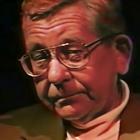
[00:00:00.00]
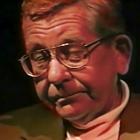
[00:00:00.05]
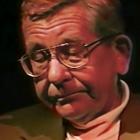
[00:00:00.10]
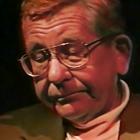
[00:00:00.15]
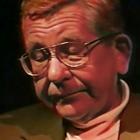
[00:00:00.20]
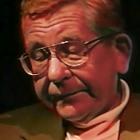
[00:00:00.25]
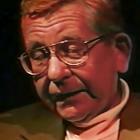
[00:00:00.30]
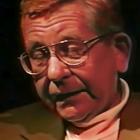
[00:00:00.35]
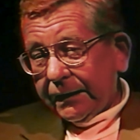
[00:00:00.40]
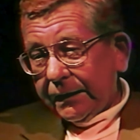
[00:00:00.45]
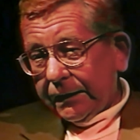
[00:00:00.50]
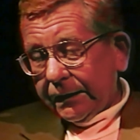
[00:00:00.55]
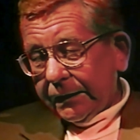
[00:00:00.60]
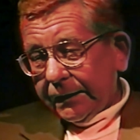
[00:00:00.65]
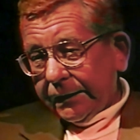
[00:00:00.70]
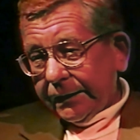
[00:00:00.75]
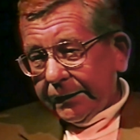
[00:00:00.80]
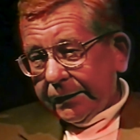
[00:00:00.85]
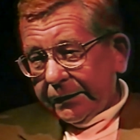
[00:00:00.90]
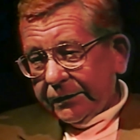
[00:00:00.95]
school,
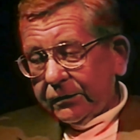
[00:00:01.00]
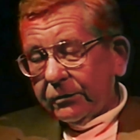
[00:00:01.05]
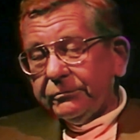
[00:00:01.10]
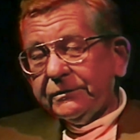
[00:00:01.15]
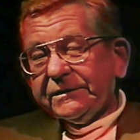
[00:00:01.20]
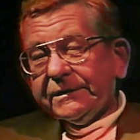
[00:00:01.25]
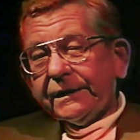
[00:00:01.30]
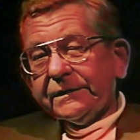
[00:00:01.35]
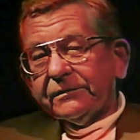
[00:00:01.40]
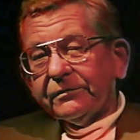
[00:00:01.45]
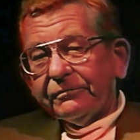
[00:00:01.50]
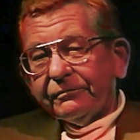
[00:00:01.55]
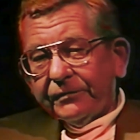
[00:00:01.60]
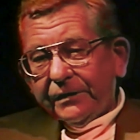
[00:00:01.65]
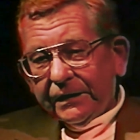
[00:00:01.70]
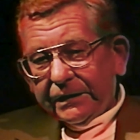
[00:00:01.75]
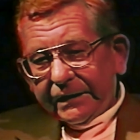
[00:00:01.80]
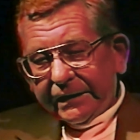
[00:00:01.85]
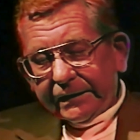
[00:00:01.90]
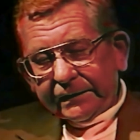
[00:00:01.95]
I always
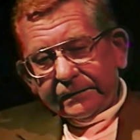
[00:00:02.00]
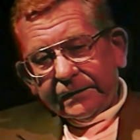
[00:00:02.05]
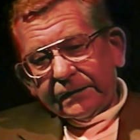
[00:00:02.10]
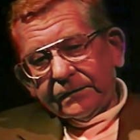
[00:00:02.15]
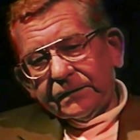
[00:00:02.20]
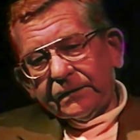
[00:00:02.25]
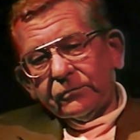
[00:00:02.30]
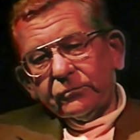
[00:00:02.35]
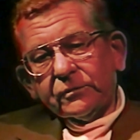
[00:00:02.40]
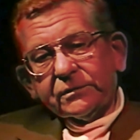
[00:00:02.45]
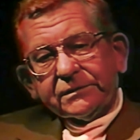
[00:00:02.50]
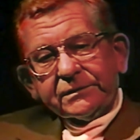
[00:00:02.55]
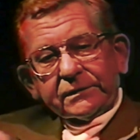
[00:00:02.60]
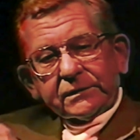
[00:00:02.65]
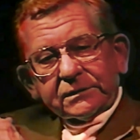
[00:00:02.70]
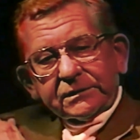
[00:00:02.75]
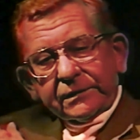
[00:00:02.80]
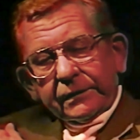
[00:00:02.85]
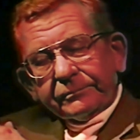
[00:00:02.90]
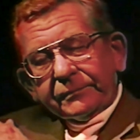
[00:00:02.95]
had the feeling that
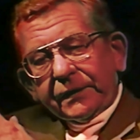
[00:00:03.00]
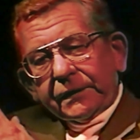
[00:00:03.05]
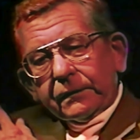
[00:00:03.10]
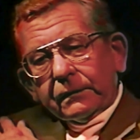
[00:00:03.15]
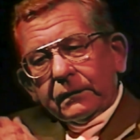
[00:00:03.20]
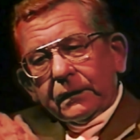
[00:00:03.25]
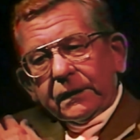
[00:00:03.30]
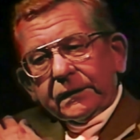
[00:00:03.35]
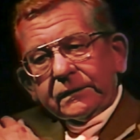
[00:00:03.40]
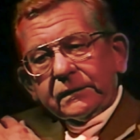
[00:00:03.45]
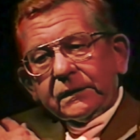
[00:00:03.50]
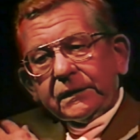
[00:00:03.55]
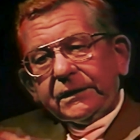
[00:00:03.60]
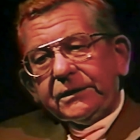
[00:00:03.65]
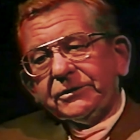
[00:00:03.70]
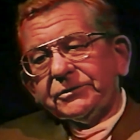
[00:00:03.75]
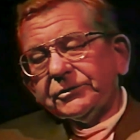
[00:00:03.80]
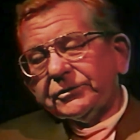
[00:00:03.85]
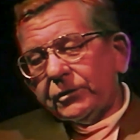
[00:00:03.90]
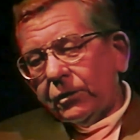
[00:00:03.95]
there was something
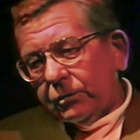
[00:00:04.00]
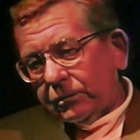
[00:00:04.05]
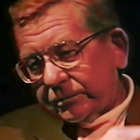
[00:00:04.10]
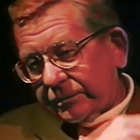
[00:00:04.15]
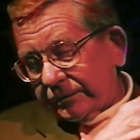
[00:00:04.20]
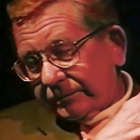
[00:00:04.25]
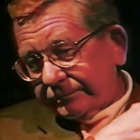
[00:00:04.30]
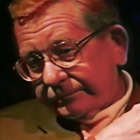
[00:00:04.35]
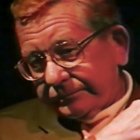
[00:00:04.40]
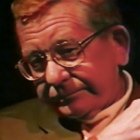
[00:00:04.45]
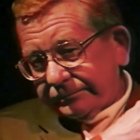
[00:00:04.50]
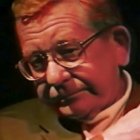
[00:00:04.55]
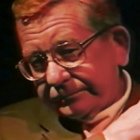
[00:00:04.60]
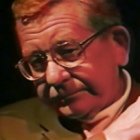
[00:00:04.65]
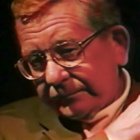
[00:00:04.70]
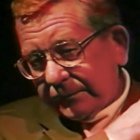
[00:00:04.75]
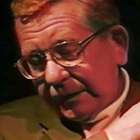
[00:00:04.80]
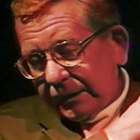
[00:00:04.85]
on each shoulder.